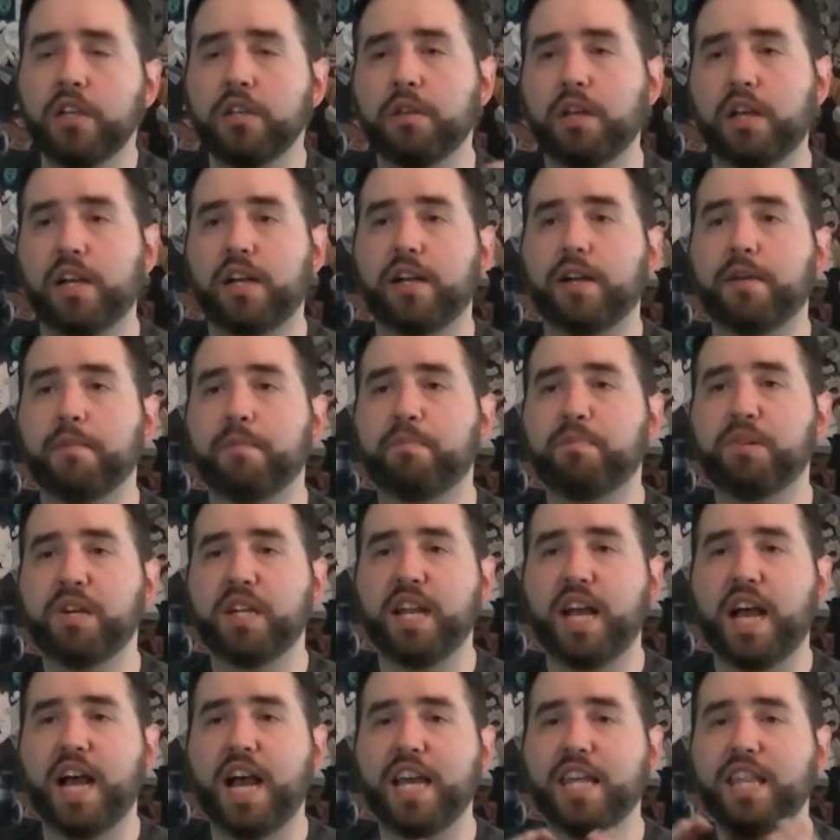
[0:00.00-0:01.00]
uh,
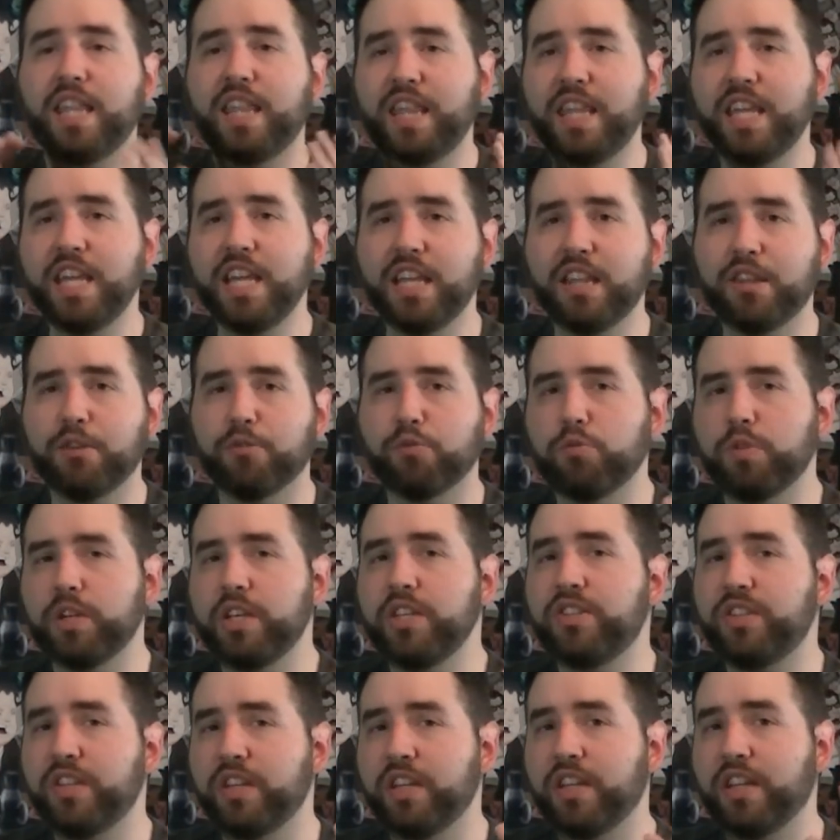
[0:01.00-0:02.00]
but I think the
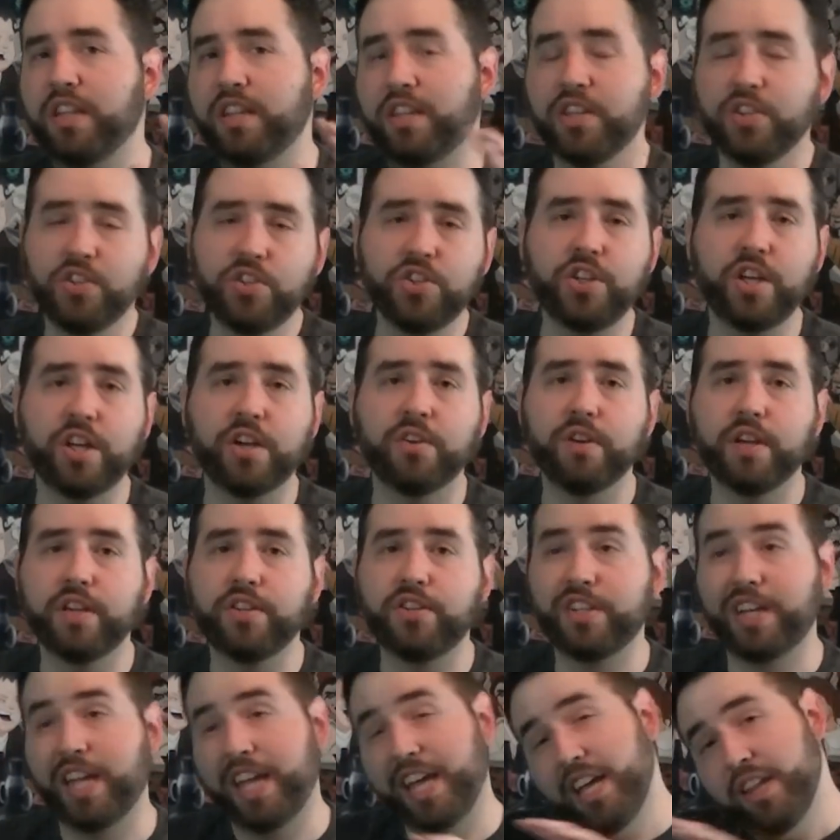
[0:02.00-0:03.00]
reason this
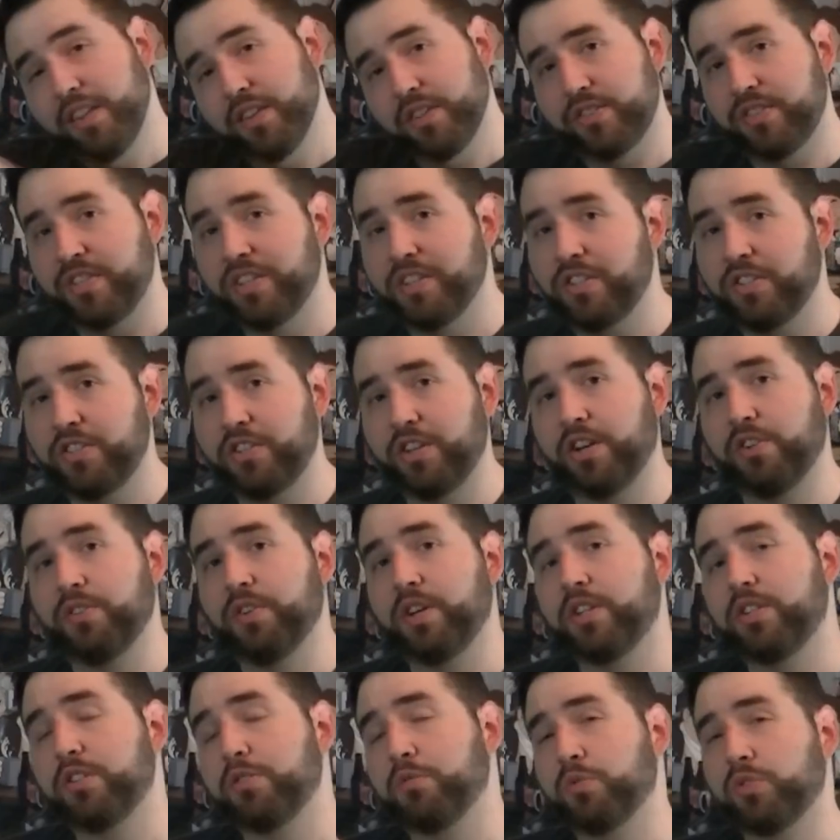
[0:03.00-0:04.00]
generation and the sixth
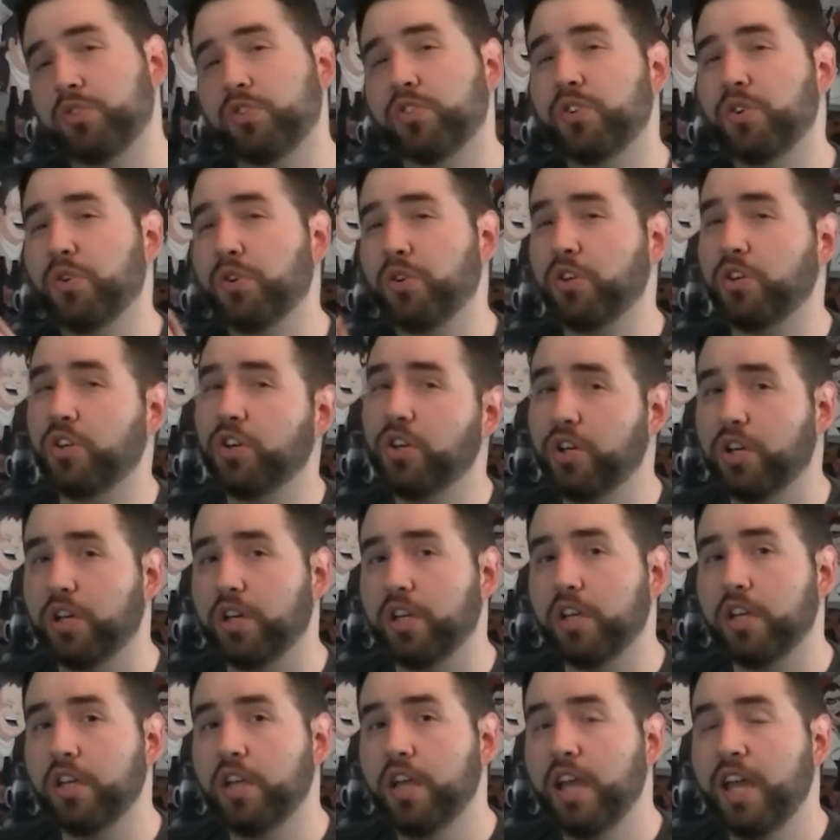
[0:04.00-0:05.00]
generation were so
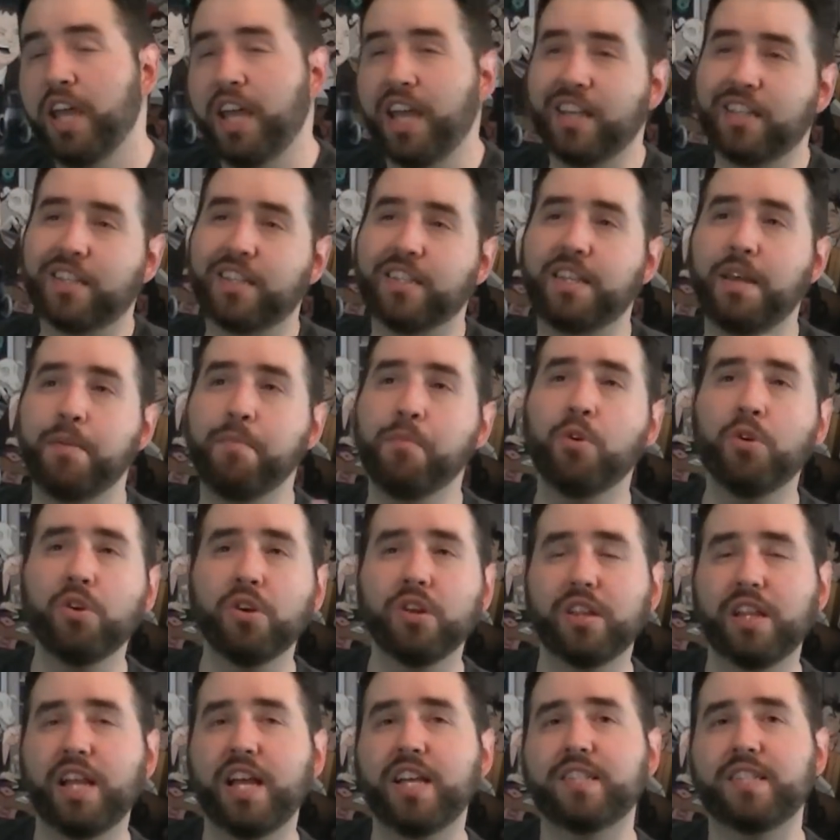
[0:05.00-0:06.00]
good is because they more
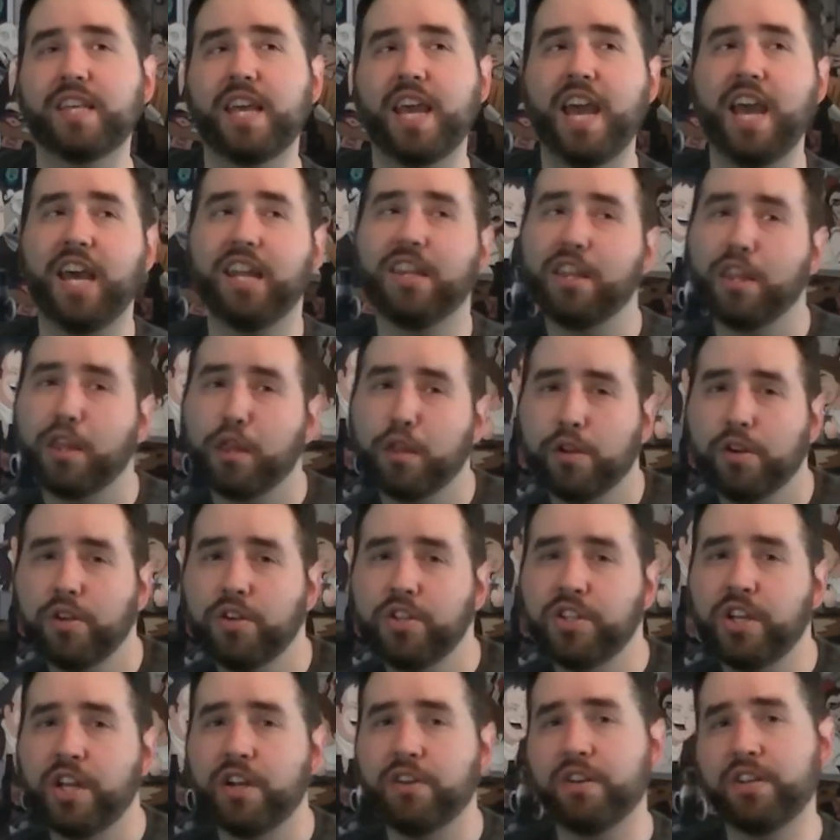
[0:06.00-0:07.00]
or less had the
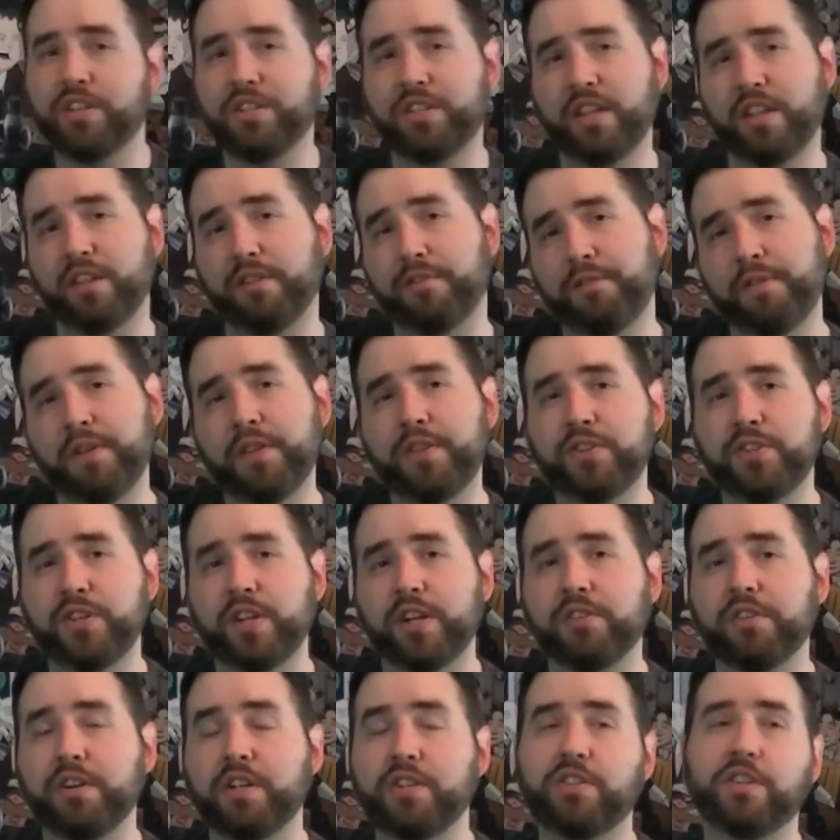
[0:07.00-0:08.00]
third generation and the fifth
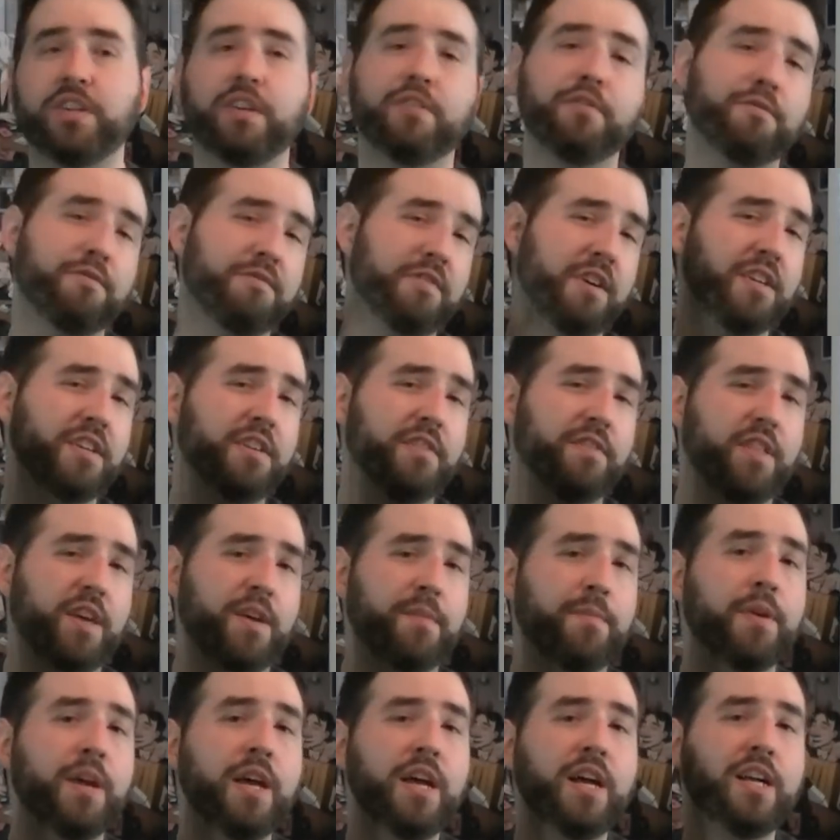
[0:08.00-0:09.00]
generation in front of
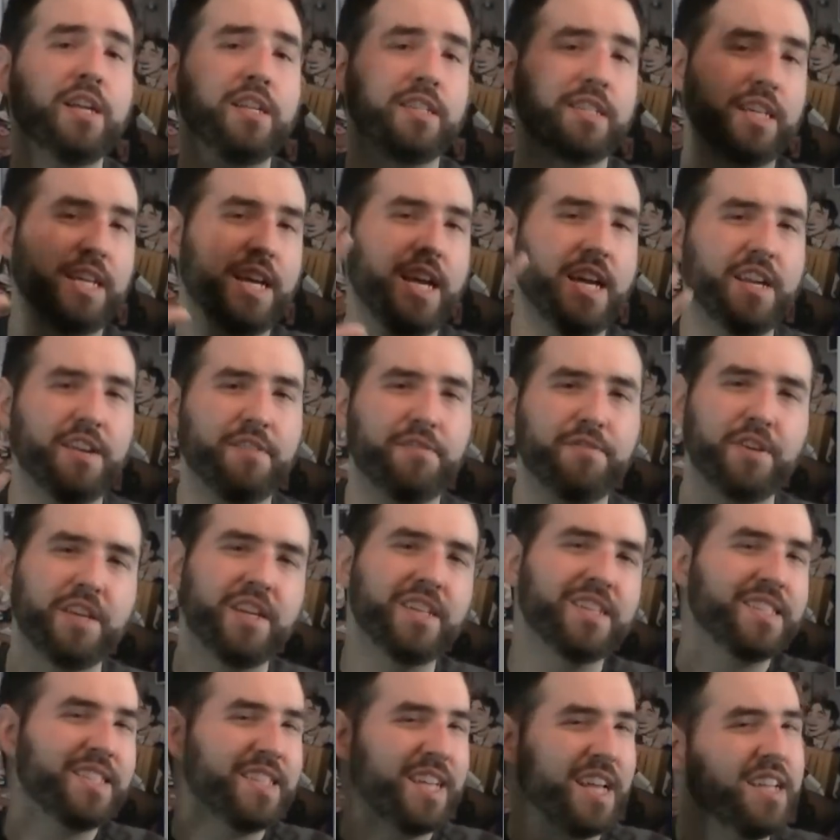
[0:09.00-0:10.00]
them to kind of, in
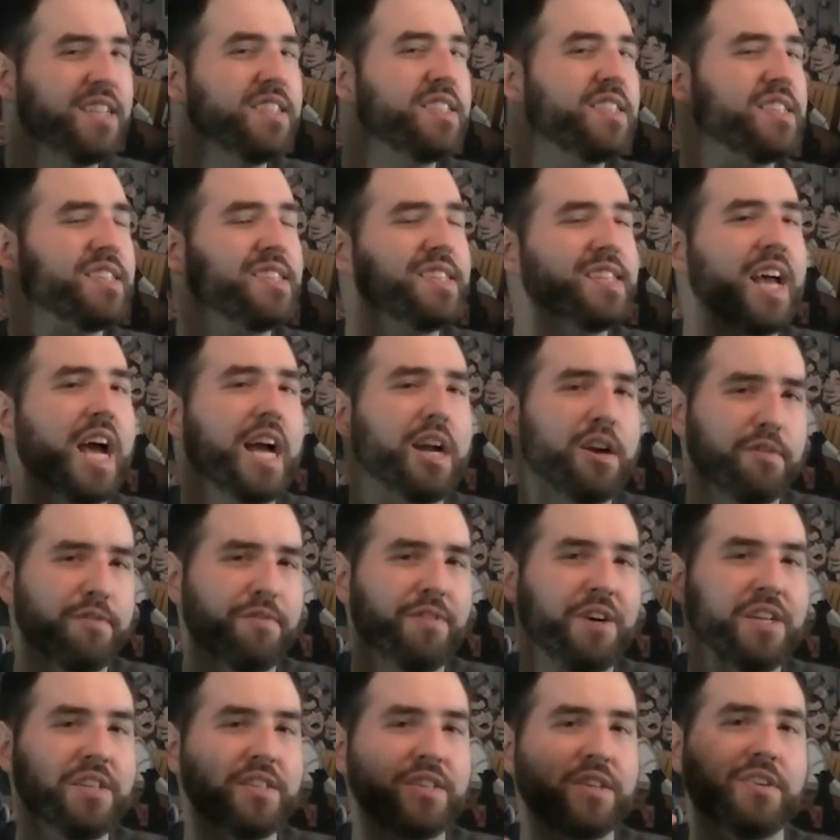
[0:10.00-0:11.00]
a sense,
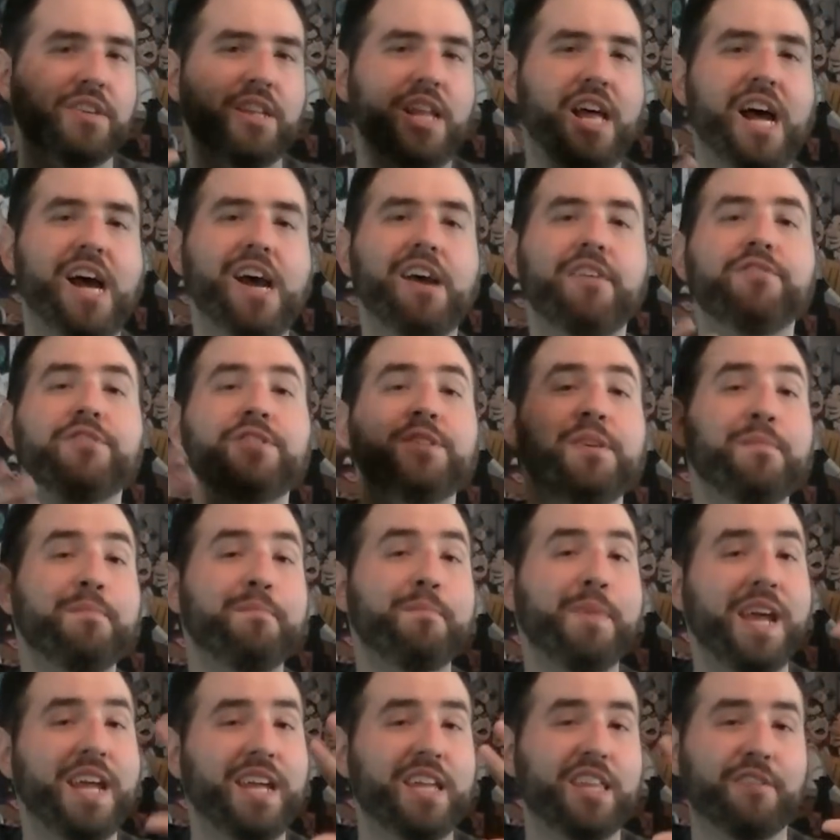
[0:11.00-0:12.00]
sacrifice their lives to
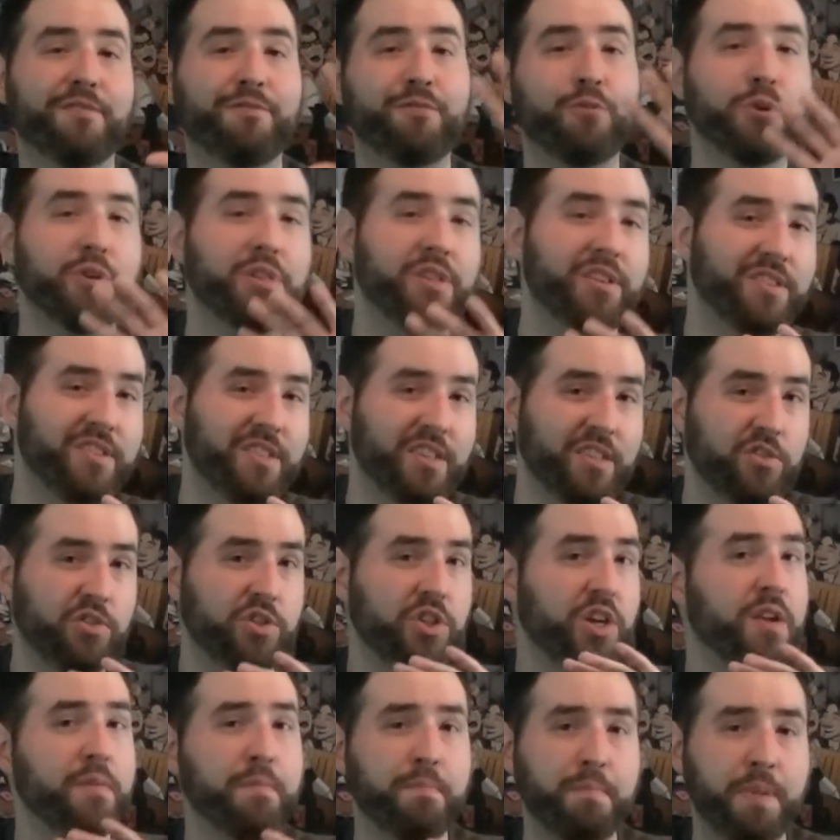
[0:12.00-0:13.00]
make the fourth and sixth gen